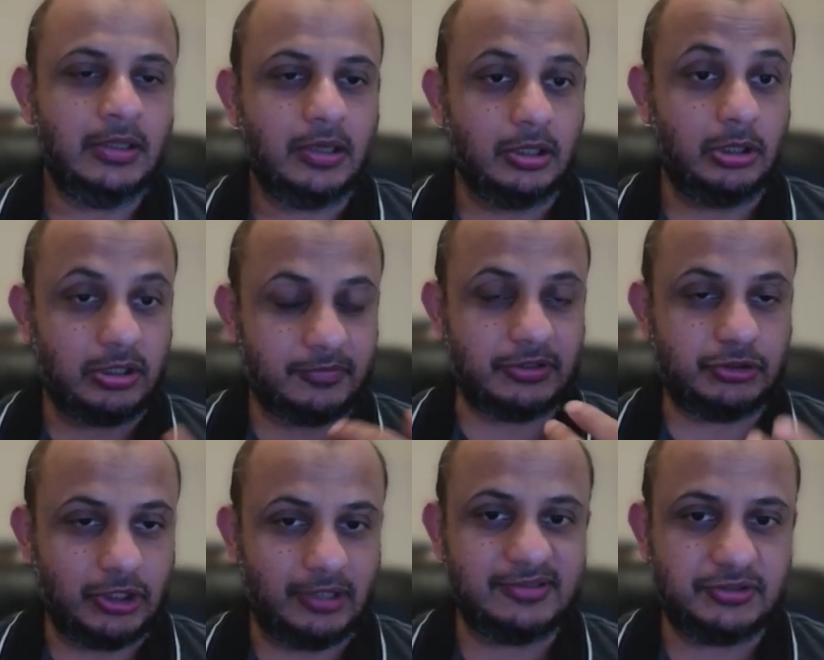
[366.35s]
A lot of the
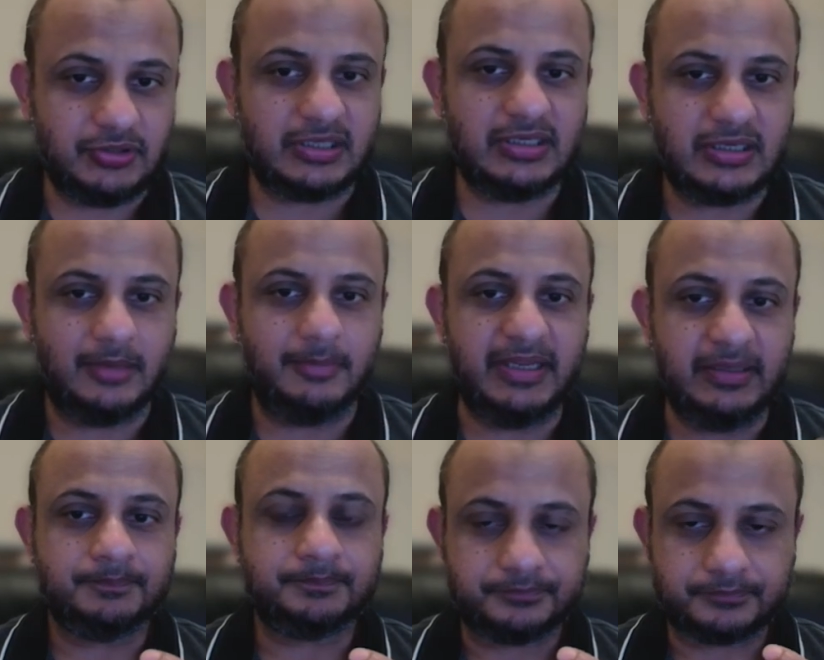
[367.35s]
jobs which are going to come
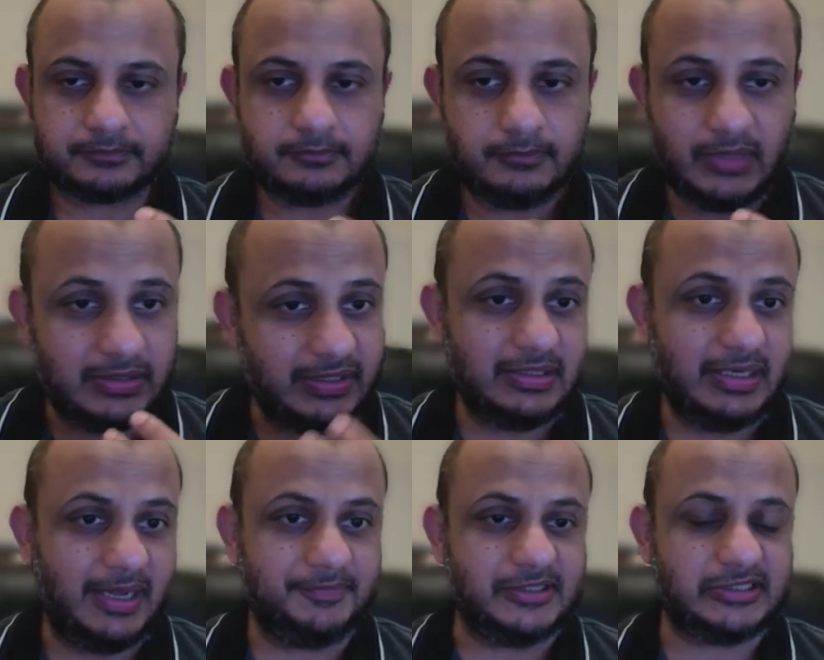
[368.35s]
in, they're going to
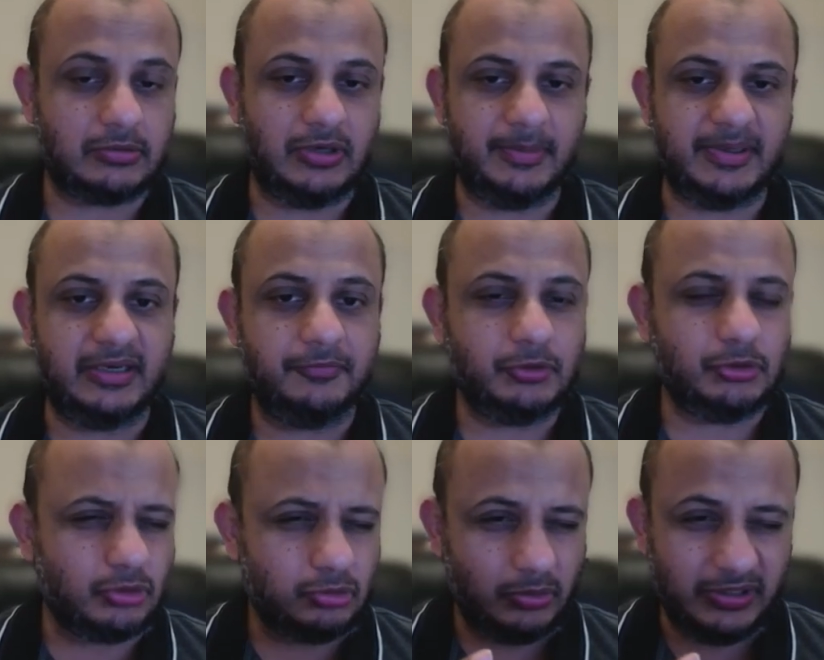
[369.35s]
have this requirement. And if you
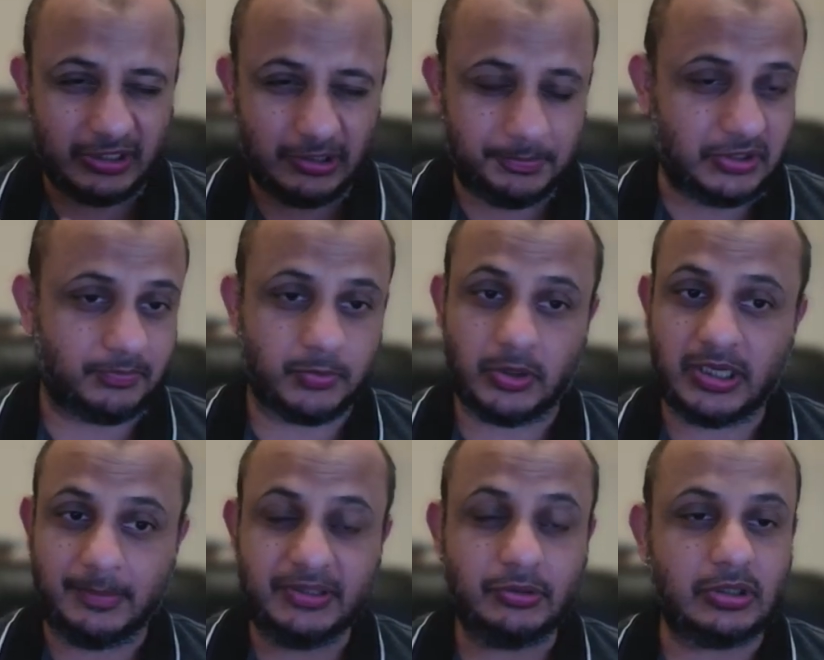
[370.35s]
don't know a little bit of
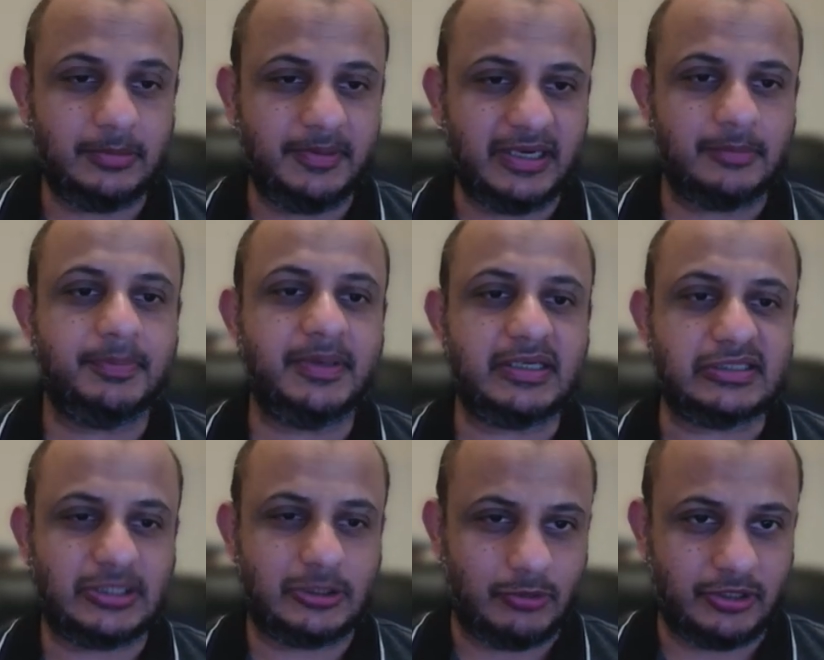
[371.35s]
programming, you're going to be at a big
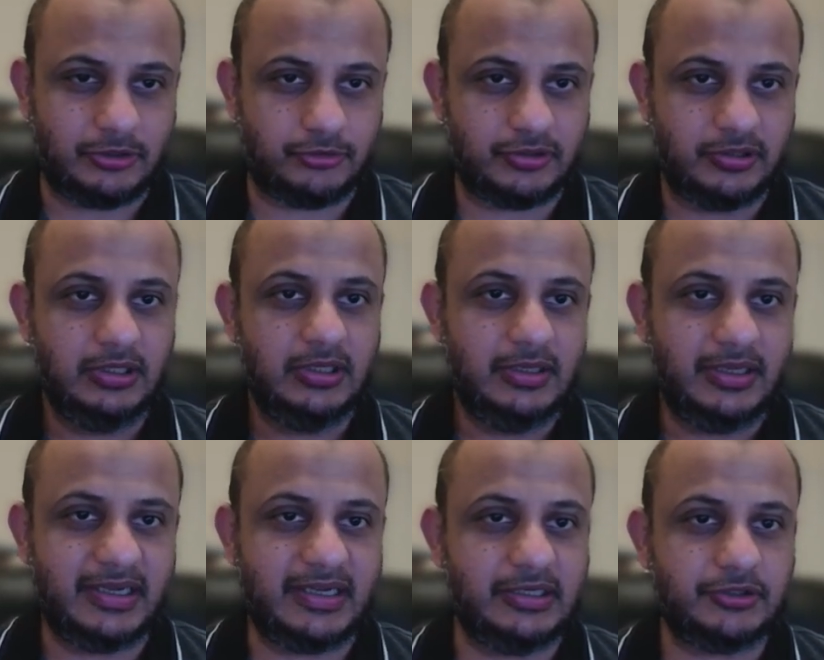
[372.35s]
disadvantage.
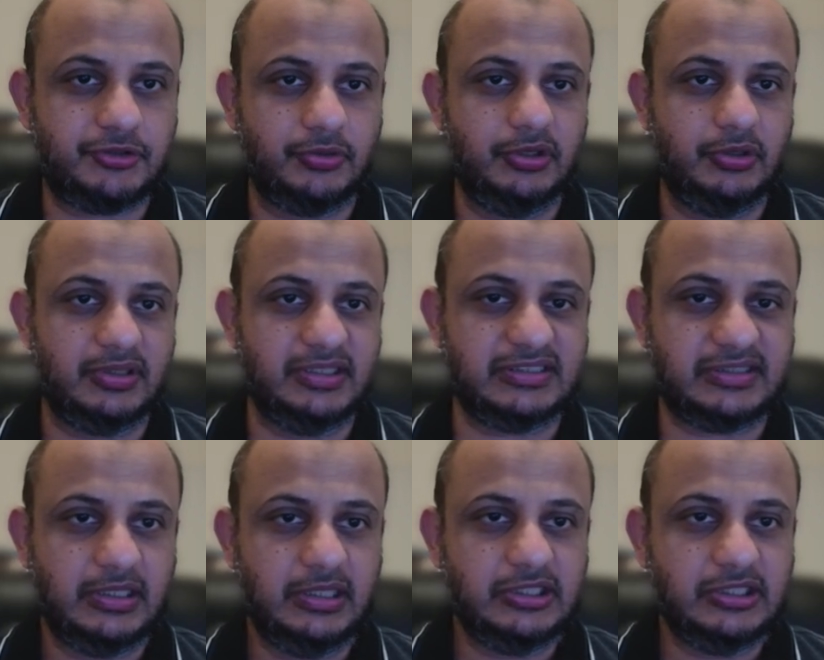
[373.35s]
I can assure you on this.